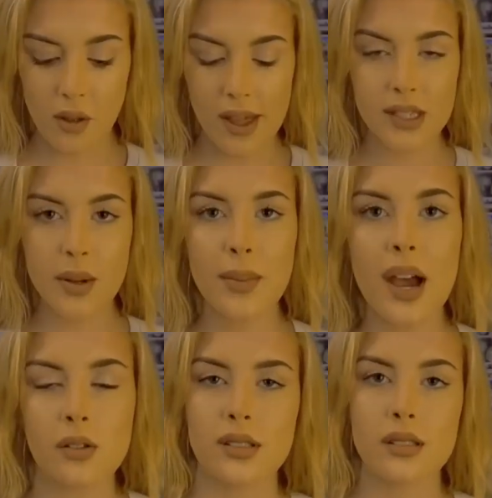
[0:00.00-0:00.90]
So that's my
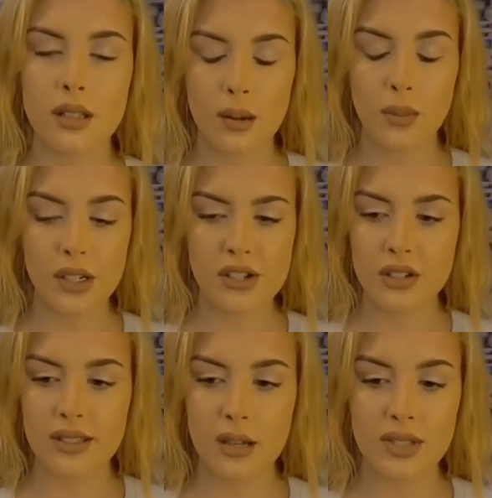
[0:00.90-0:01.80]
mouse, and I'm pretty
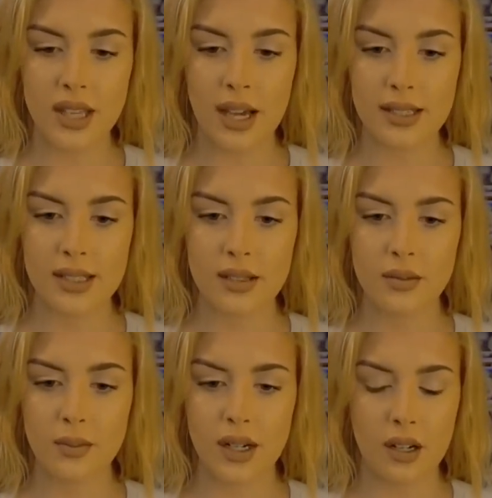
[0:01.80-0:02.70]
sure his name is Gus,
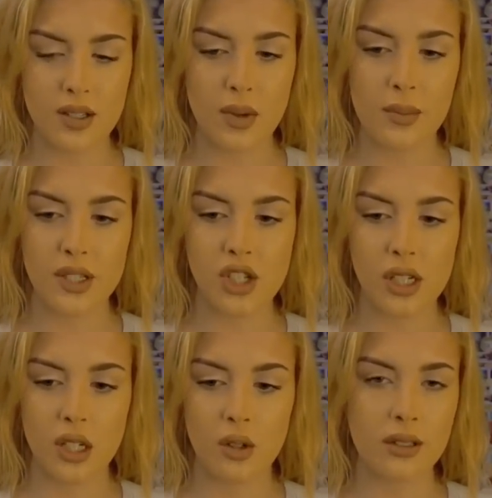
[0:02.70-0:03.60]
but it also might be
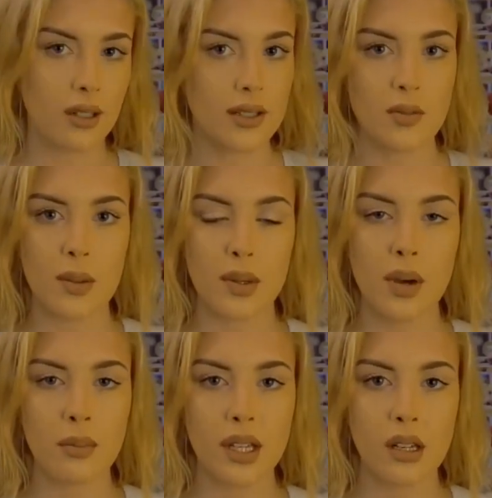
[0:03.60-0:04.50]
Cheeto, and it also might be
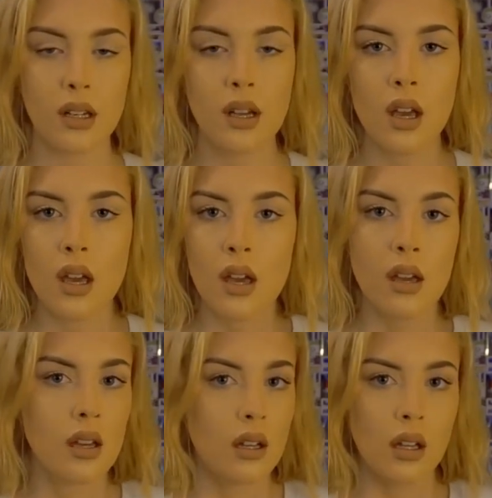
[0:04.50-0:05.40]
Pumpkin,
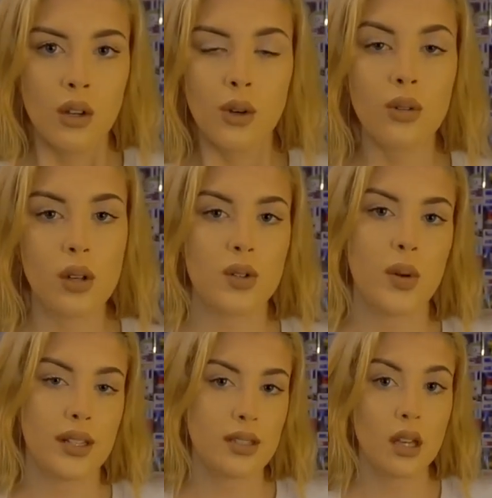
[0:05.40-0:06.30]
who knows
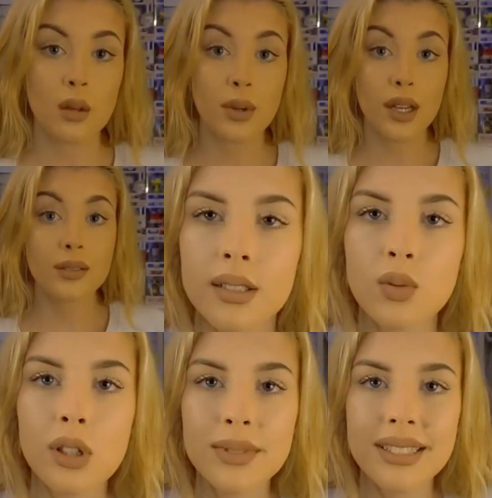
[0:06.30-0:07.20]
what it's gonna be? This
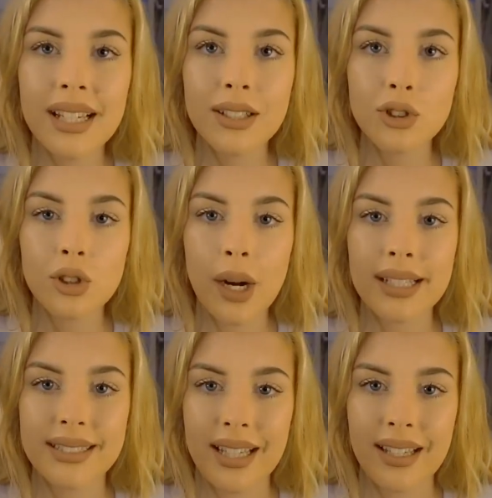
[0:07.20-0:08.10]
room is getting
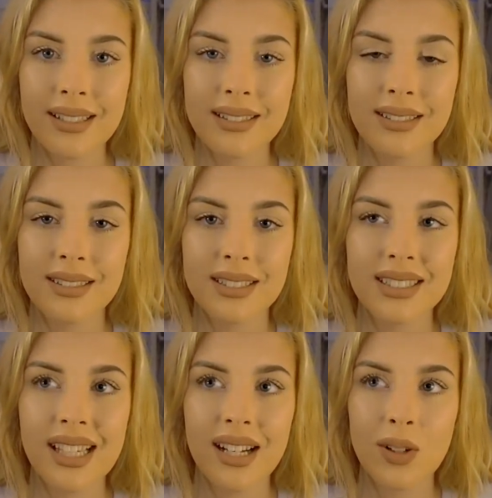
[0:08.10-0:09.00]
crazy.
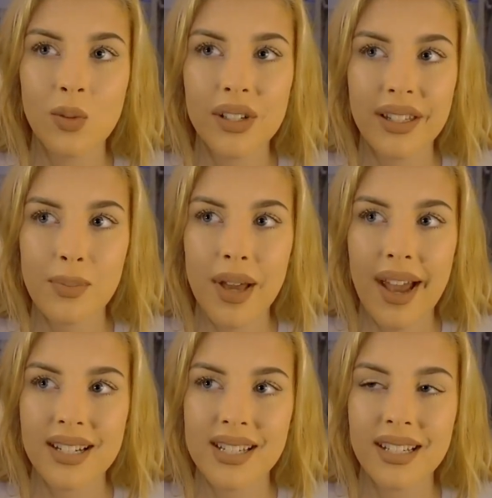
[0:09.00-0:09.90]
It's getting really
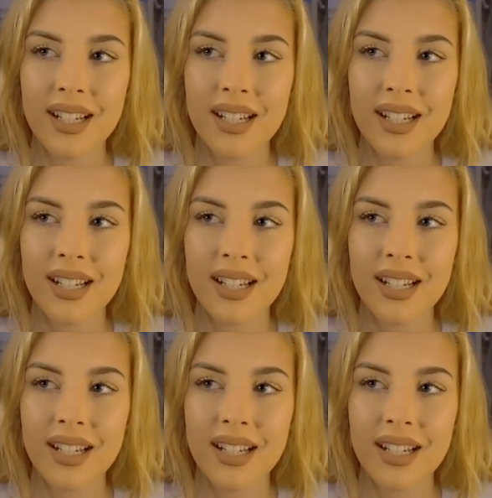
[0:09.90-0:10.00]
packed